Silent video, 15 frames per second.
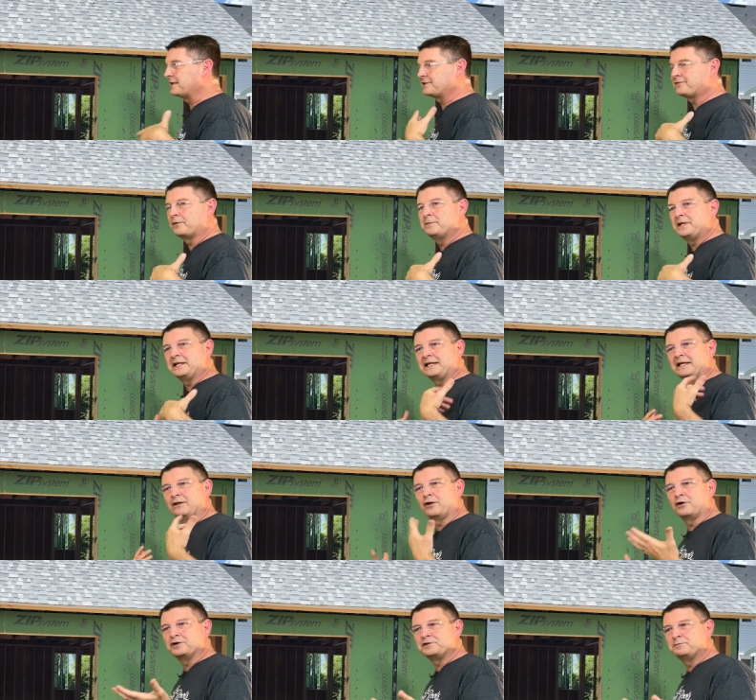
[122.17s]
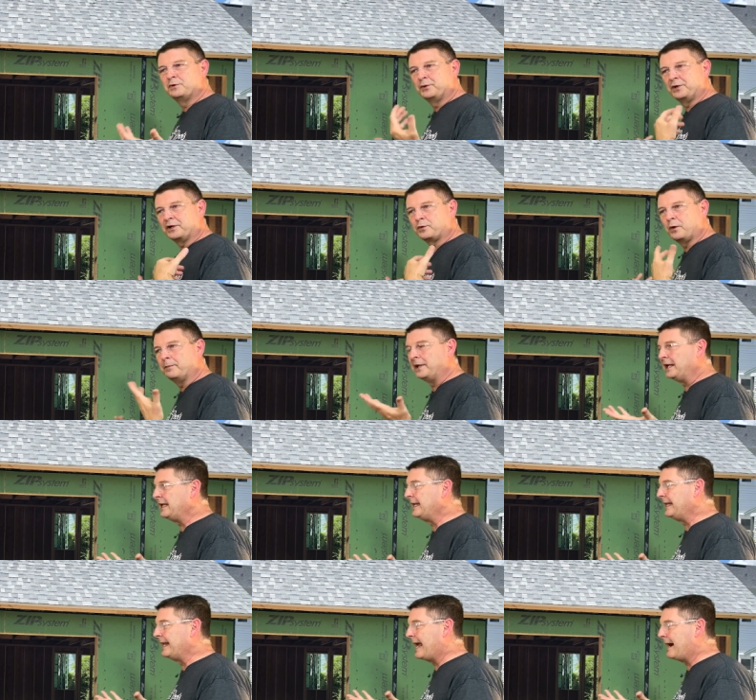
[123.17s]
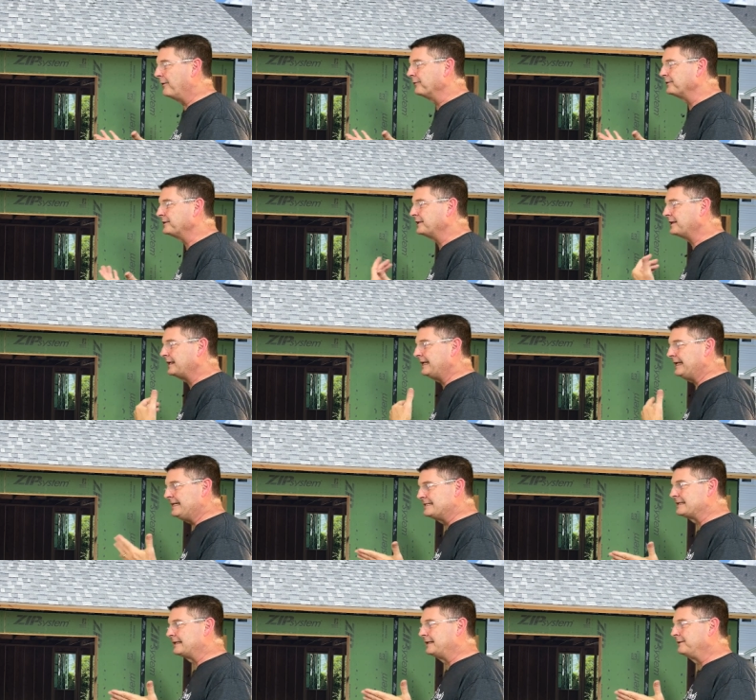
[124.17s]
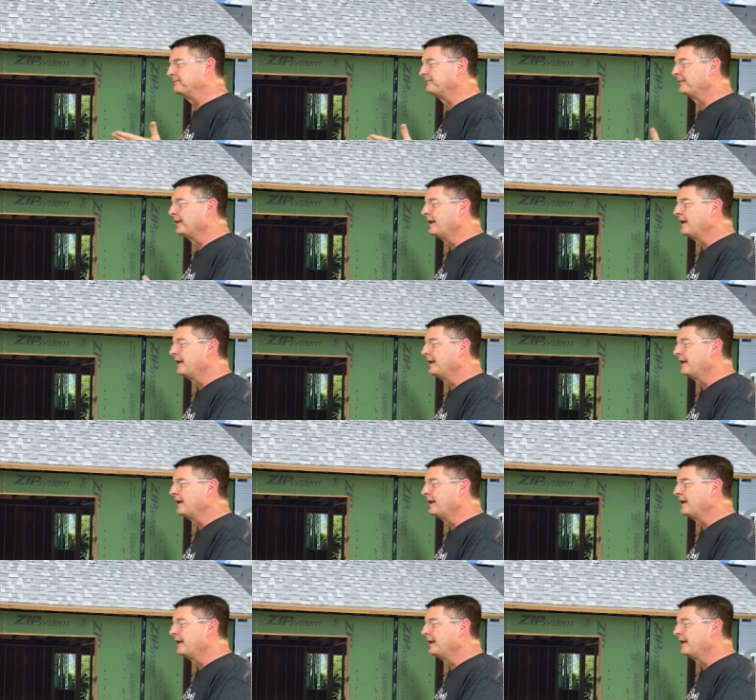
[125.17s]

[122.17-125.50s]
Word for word: That's for me to get large brewing equipment in and out easily.